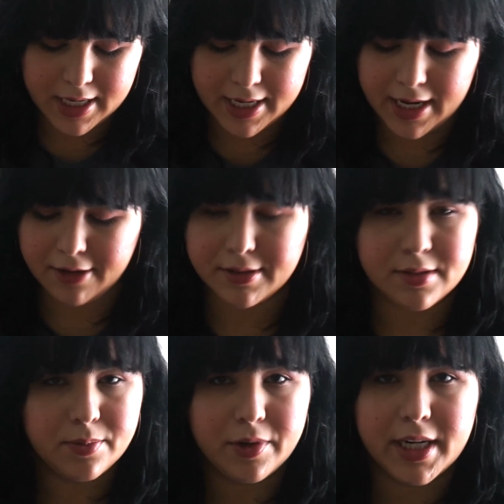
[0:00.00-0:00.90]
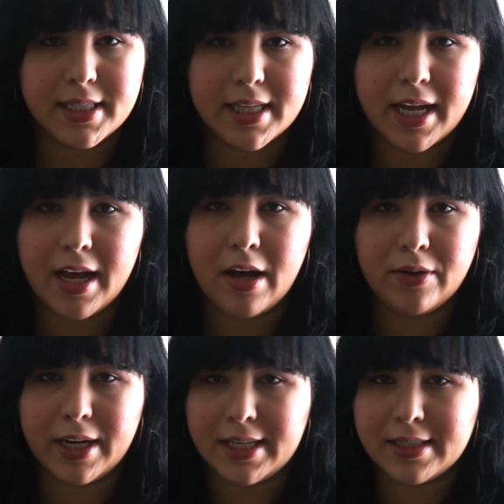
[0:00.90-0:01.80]
and I was surprised at how
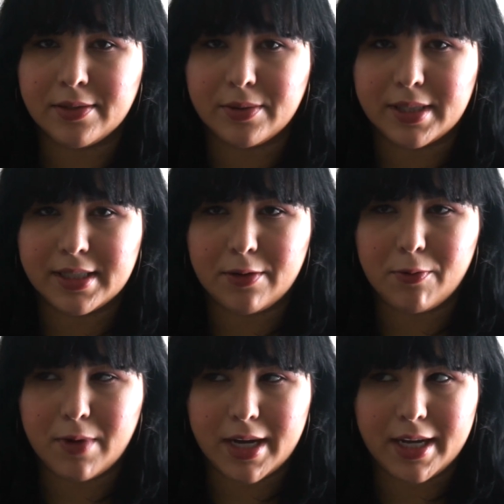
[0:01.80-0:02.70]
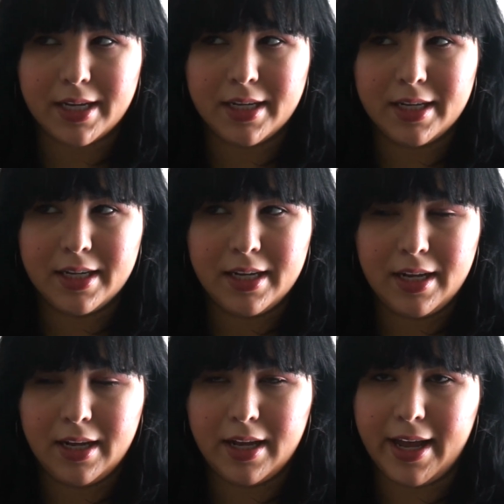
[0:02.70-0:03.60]
nice it was and why
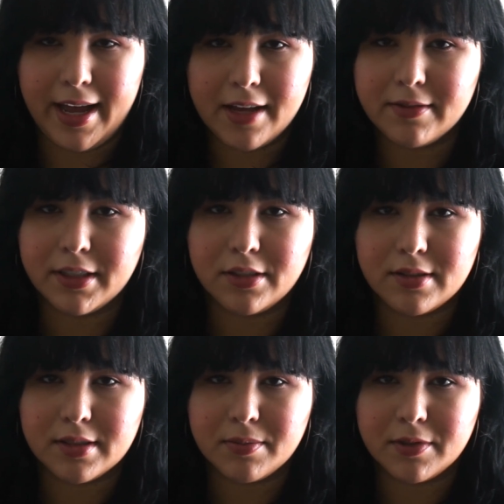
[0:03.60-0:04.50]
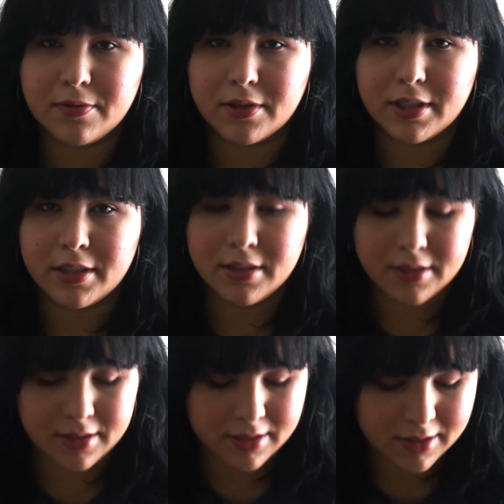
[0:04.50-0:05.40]
I haven't used it before.
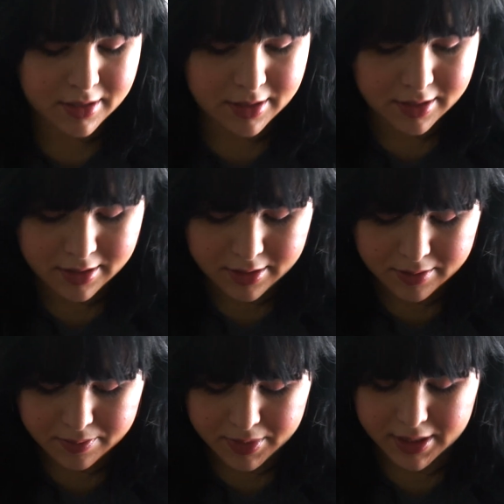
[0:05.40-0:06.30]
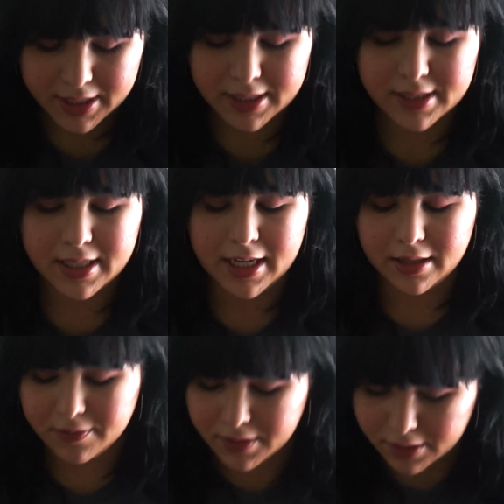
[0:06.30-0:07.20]
But this I
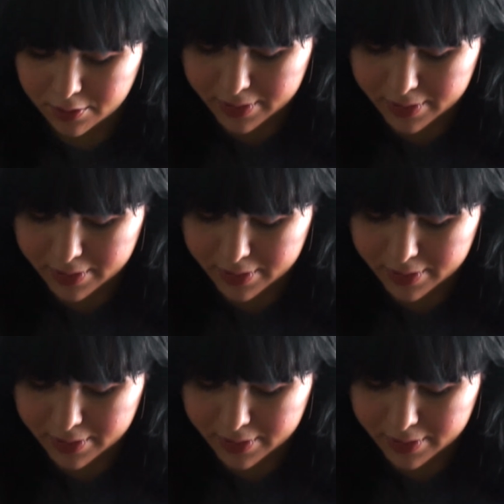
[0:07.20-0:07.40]
love so